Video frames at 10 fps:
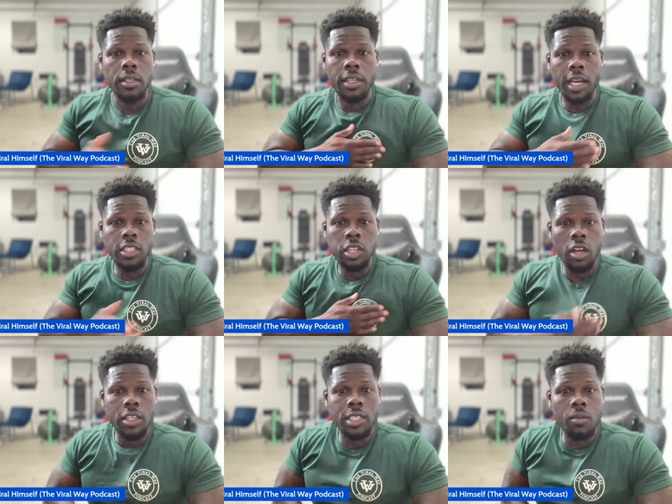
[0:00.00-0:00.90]
Not as
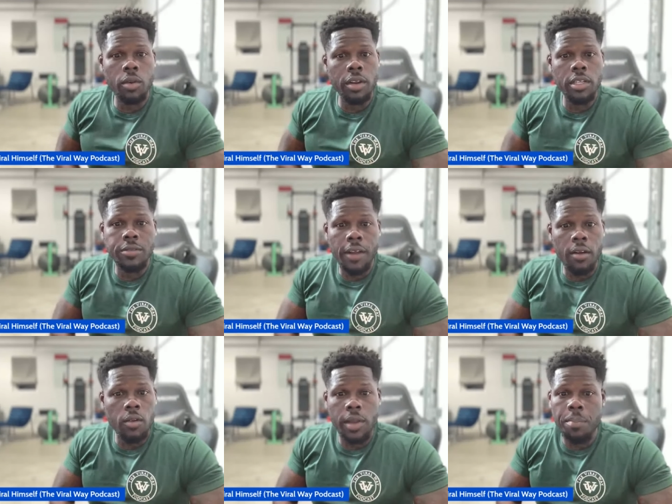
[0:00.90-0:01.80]
long as I'm wearing this
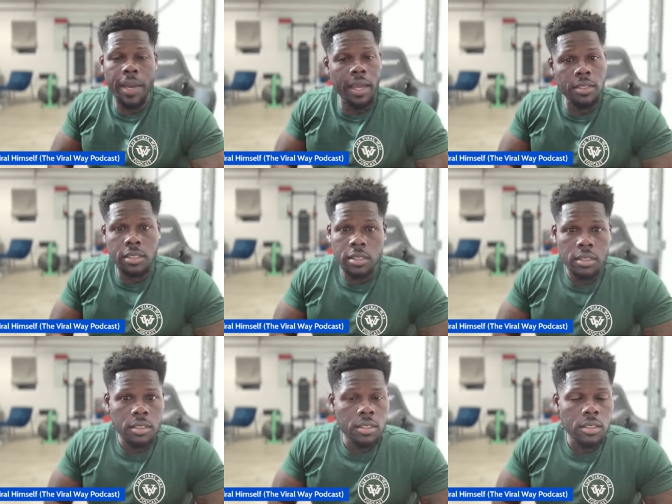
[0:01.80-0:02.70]
viral way patch.
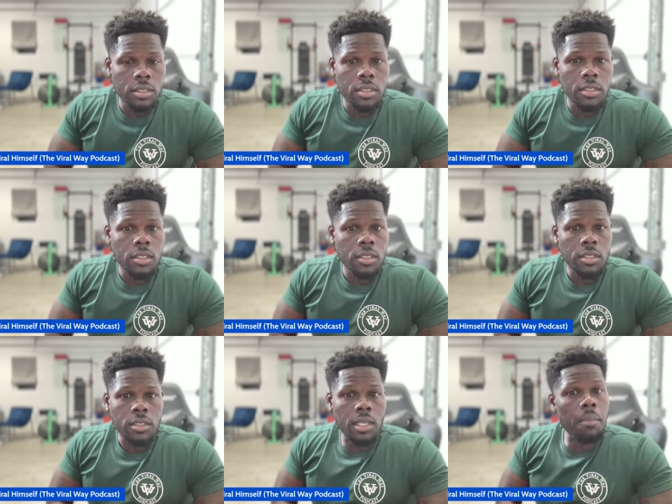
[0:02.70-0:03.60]

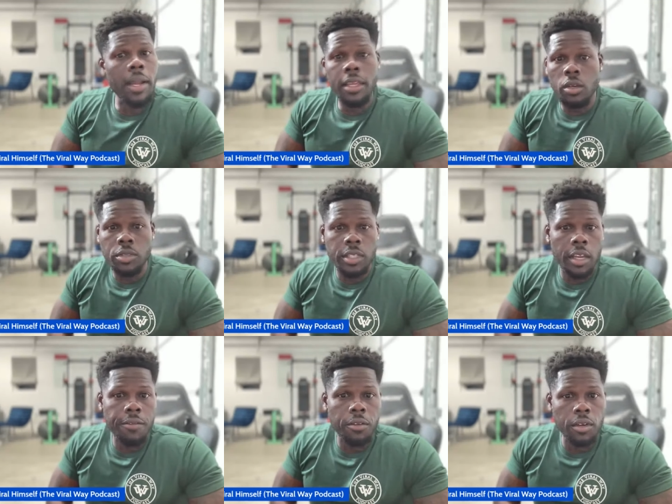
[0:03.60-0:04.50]
Somebody gonna
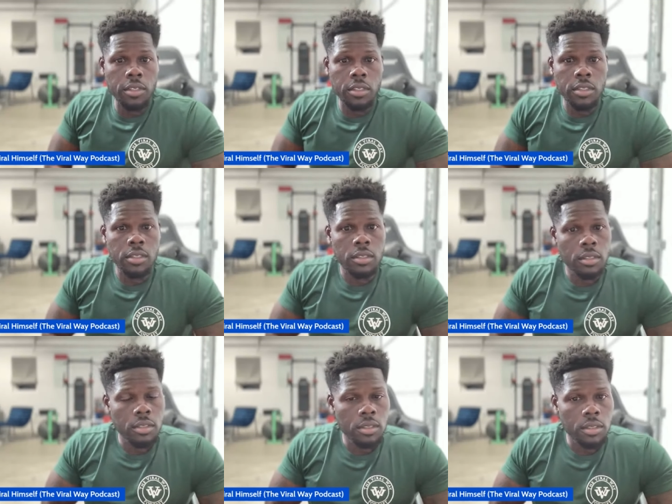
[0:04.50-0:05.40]
stand for us.
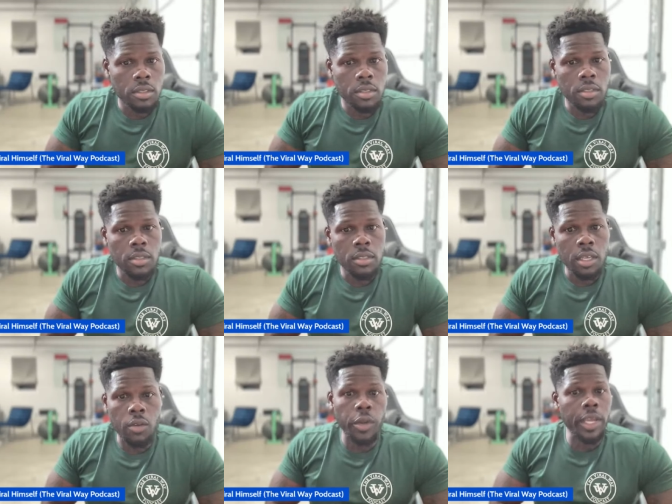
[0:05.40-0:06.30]

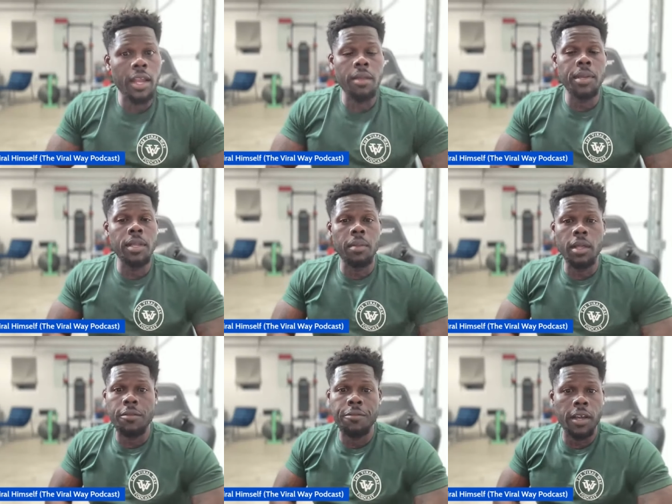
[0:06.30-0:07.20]
If we gotta be the
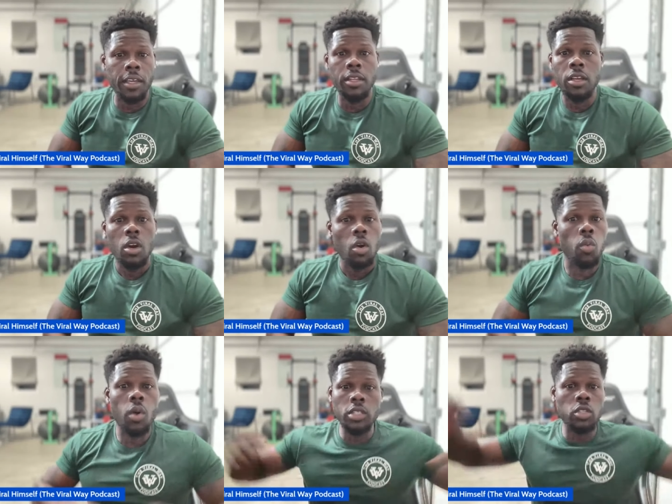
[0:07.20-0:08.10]
motherfucking
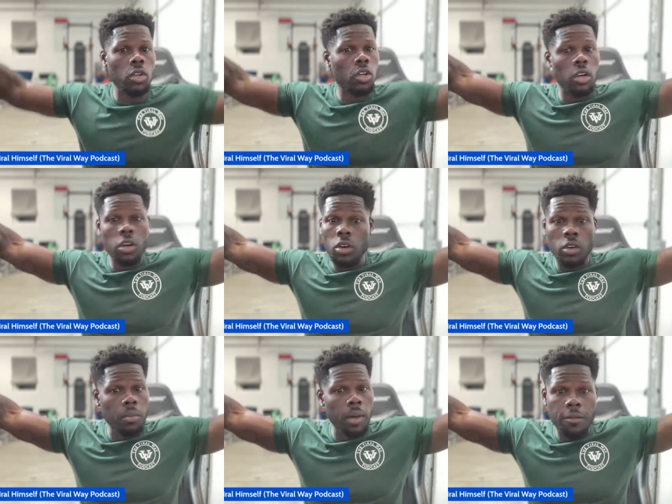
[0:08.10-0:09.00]
ones on the on
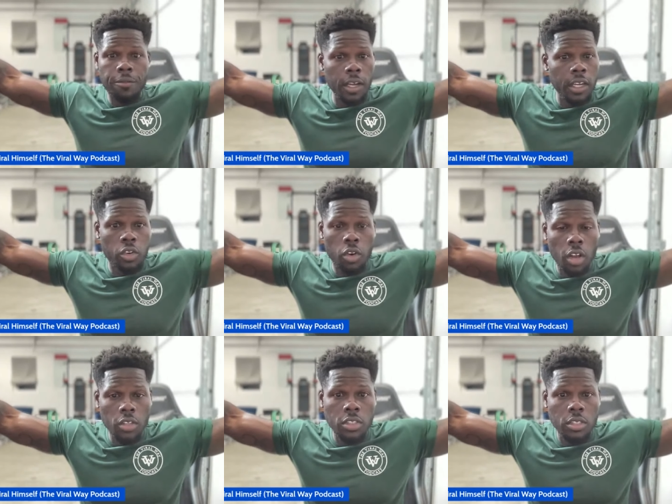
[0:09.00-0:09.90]
the motherfucking
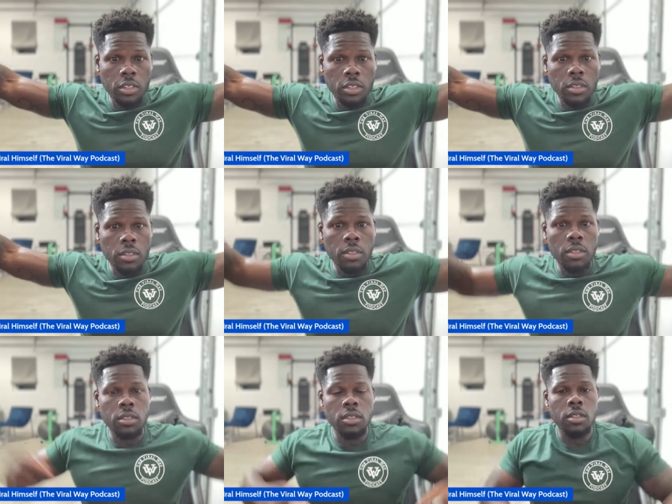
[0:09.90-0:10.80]
cross
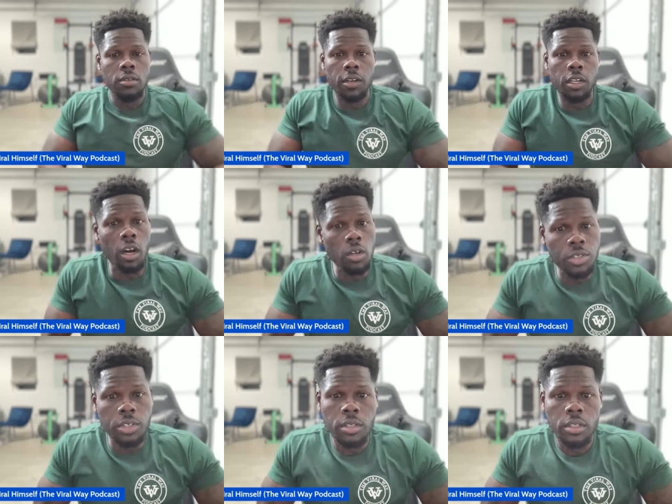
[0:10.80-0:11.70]
for the
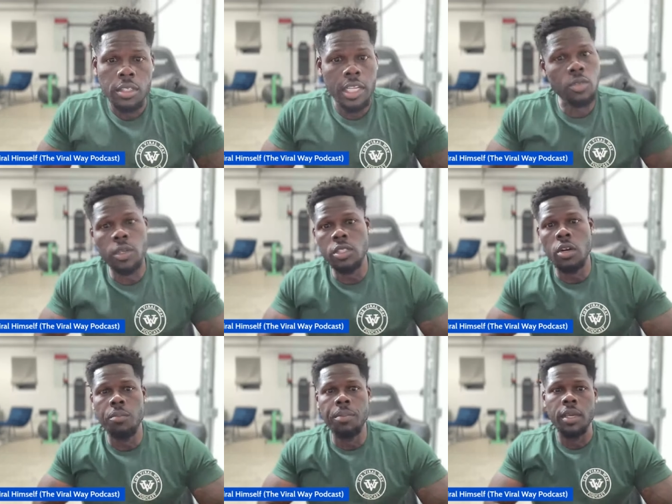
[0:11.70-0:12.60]
culture, that's what it's
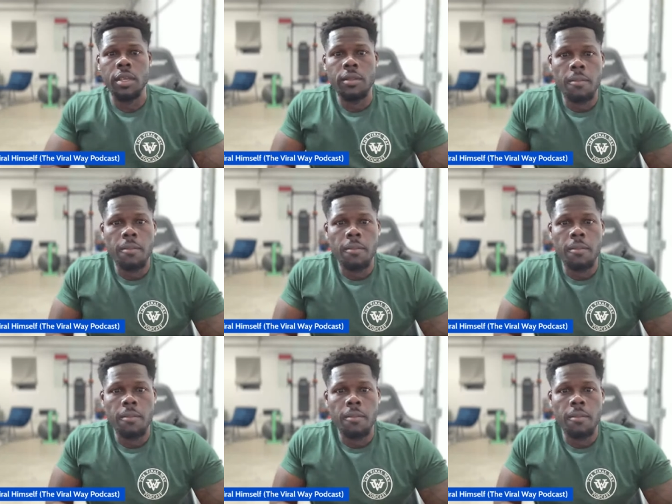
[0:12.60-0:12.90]
gonna be.